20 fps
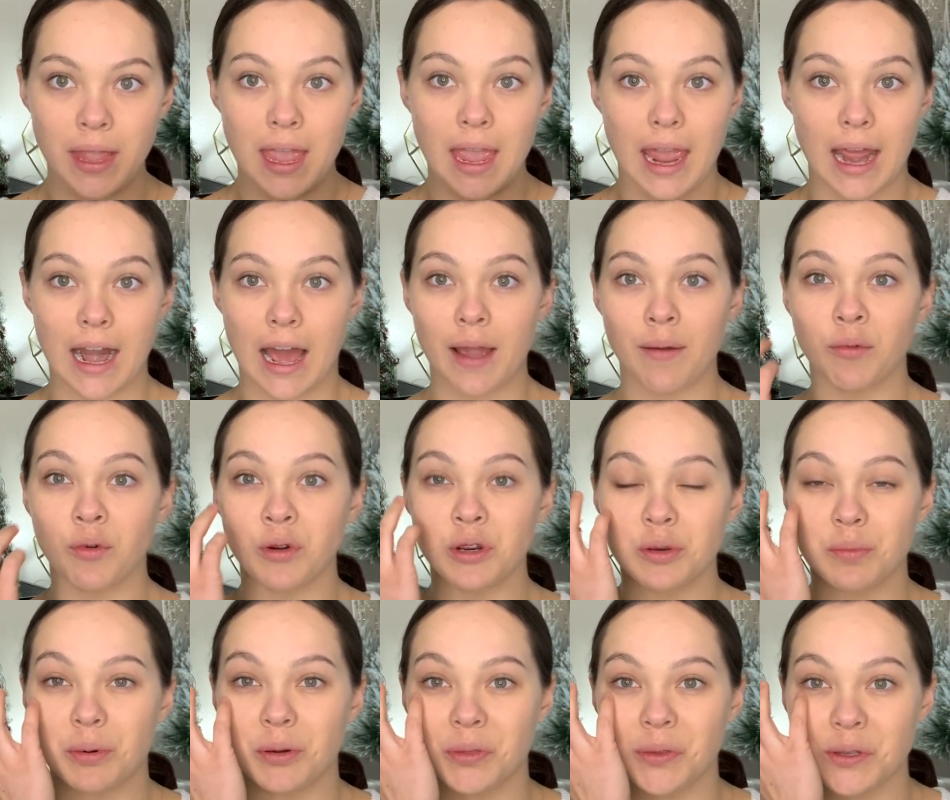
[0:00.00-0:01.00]
And I'm going to
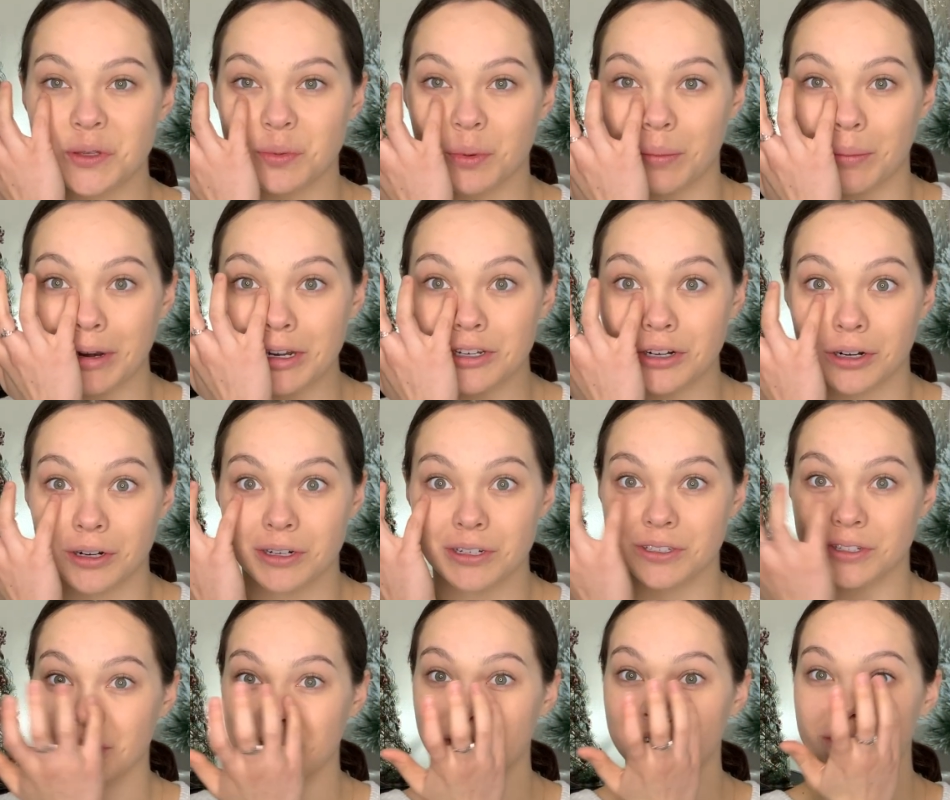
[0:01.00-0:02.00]
put this where my dark
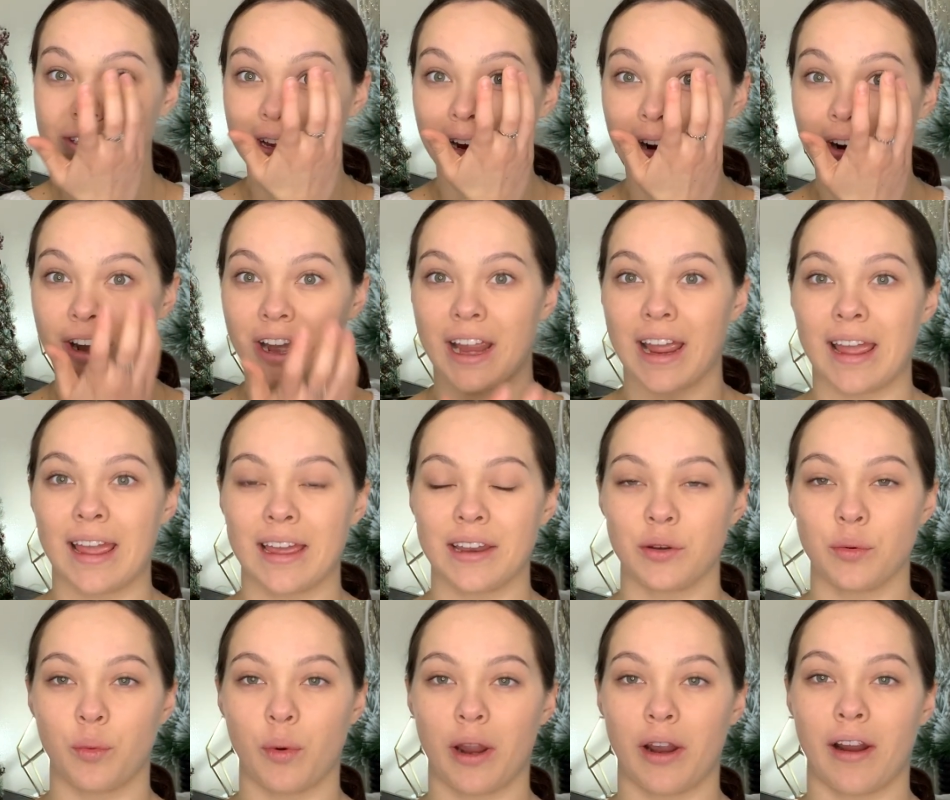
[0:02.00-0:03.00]
circles are
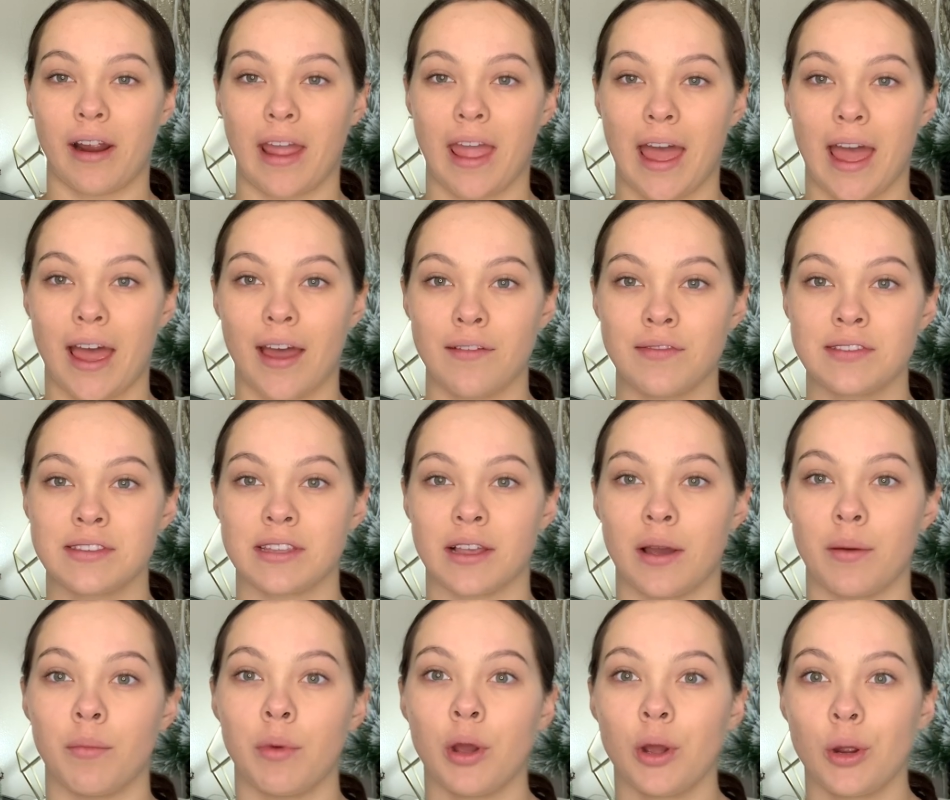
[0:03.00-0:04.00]
and where I have some